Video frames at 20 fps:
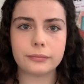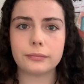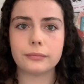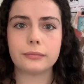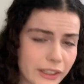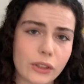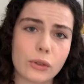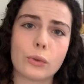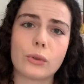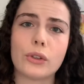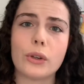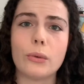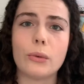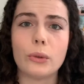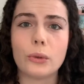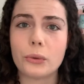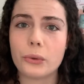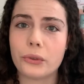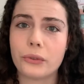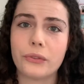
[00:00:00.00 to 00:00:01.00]
There's also
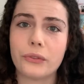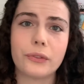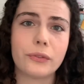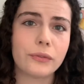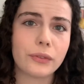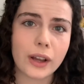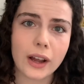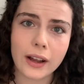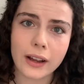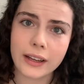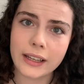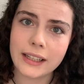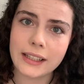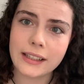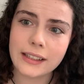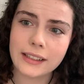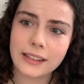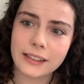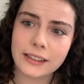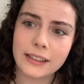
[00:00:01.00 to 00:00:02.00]
Lord of the
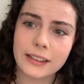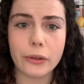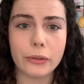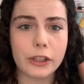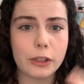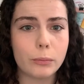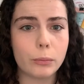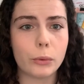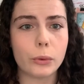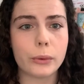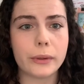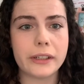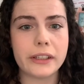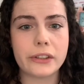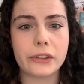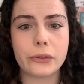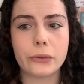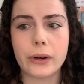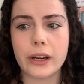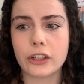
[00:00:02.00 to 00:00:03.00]
Flies. These boys
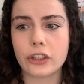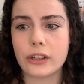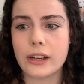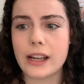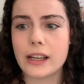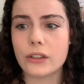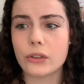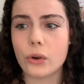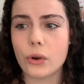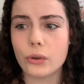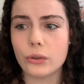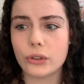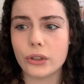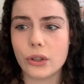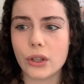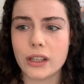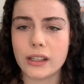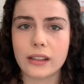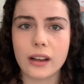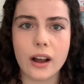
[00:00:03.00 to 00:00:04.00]
crash land onto
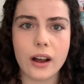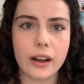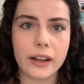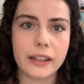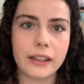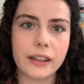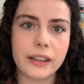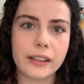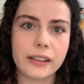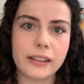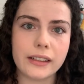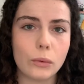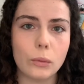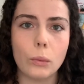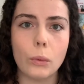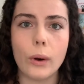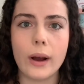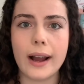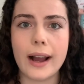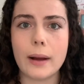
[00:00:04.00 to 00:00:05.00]
this island.
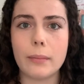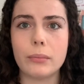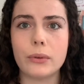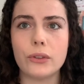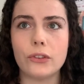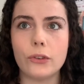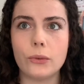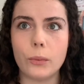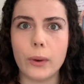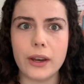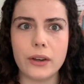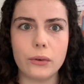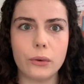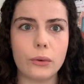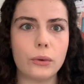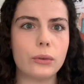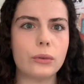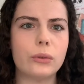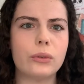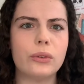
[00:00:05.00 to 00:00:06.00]
What happens when
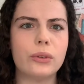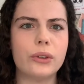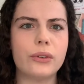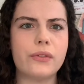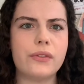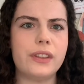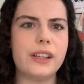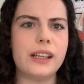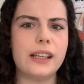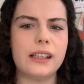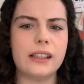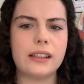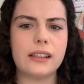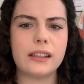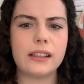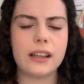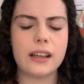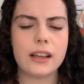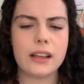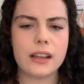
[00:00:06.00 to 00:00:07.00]
all of these
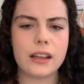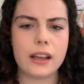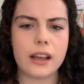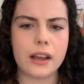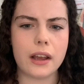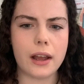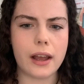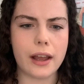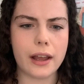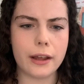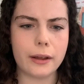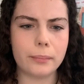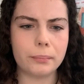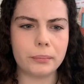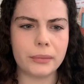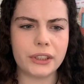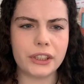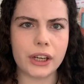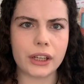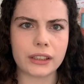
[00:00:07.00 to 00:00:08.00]

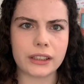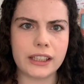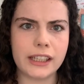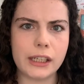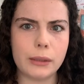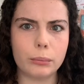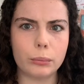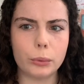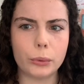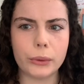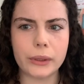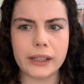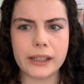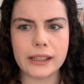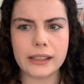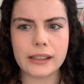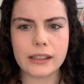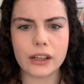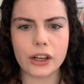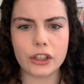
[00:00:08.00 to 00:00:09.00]
young teen
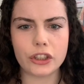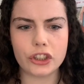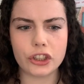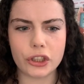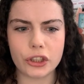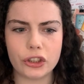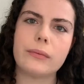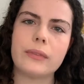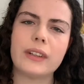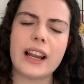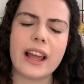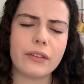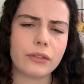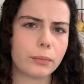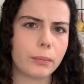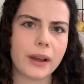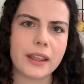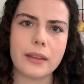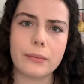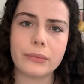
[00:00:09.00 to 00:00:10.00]
boys are just left
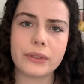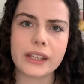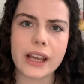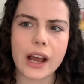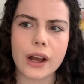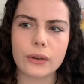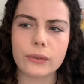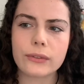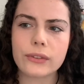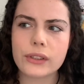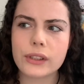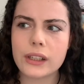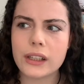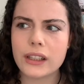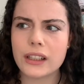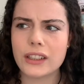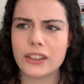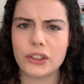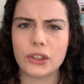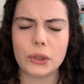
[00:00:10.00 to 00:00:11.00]
by themselves
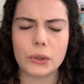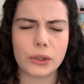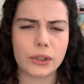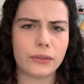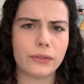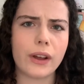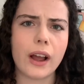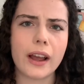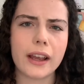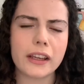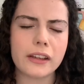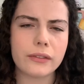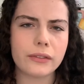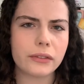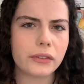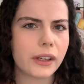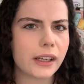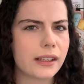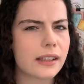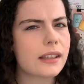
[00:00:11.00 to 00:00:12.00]
to survive
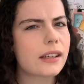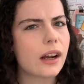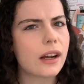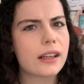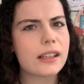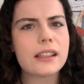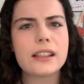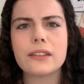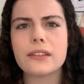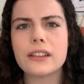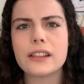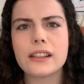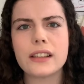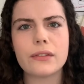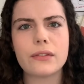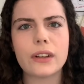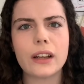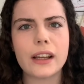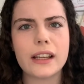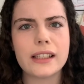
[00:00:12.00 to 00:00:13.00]
and start a
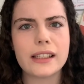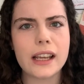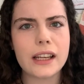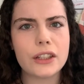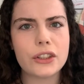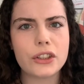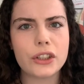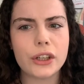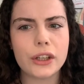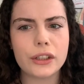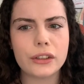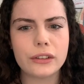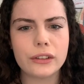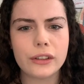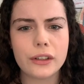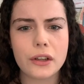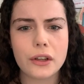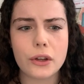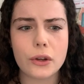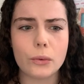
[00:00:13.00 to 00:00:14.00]
civilization
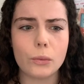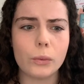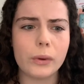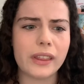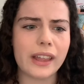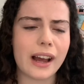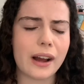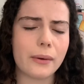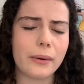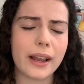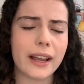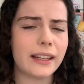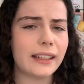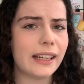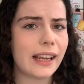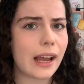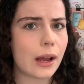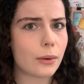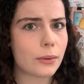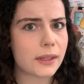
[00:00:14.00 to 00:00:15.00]
without any
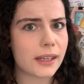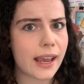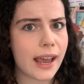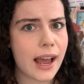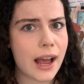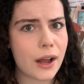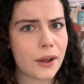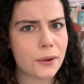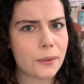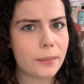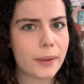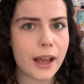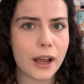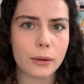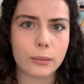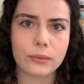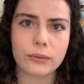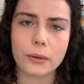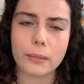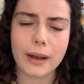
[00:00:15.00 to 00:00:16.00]
outer help, help
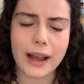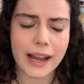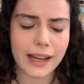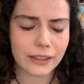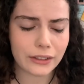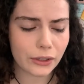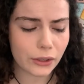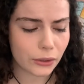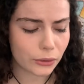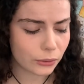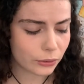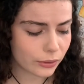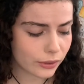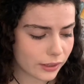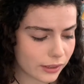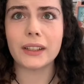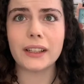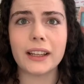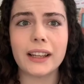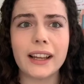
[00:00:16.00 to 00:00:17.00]
from
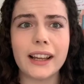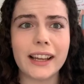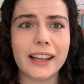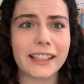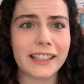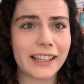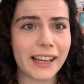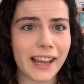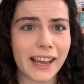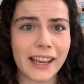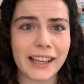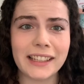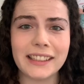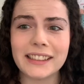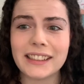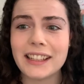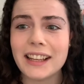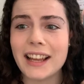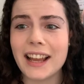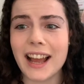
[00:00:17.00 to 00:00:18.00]
adults? Again,
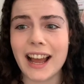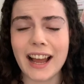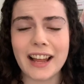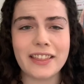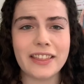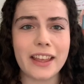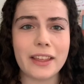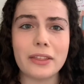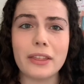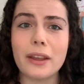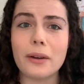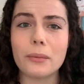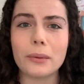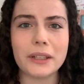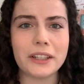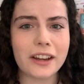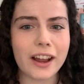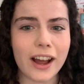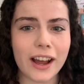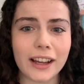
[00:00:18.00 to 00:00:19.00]
and then there were
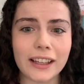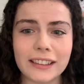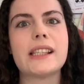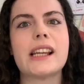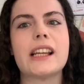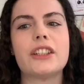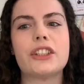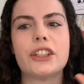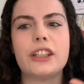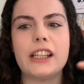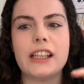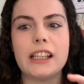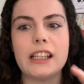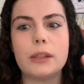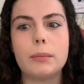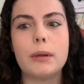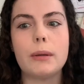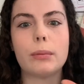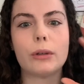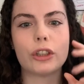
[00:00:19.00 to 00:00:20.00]
none. Essentially, these
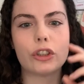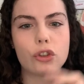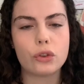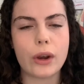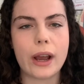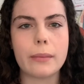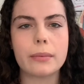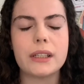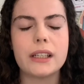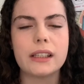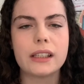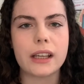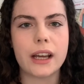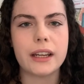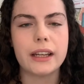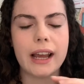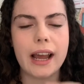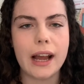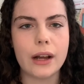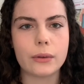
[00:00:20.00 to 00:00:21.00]
people are trapped inside a
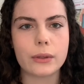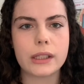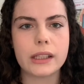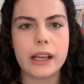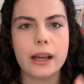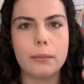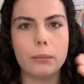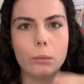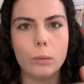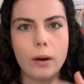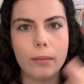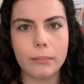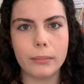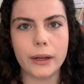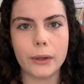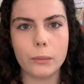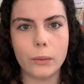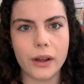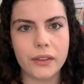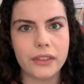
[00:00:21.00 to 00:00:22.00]
house, and one by
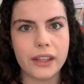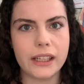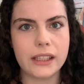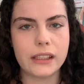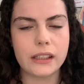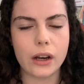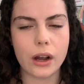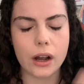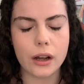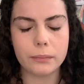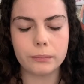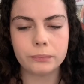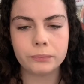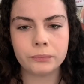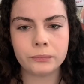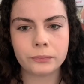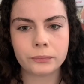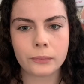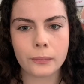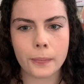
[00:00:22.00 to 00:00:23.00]
one they start
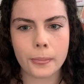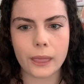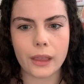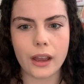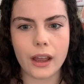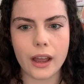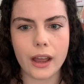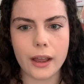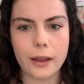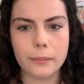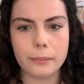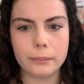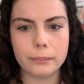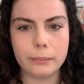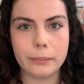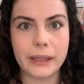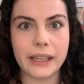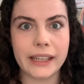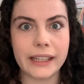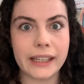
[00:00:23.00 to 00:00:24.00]

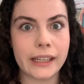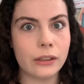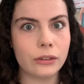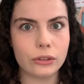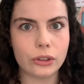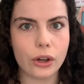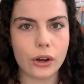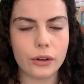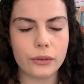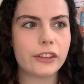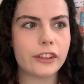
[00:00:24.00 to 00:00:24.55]
being killed off.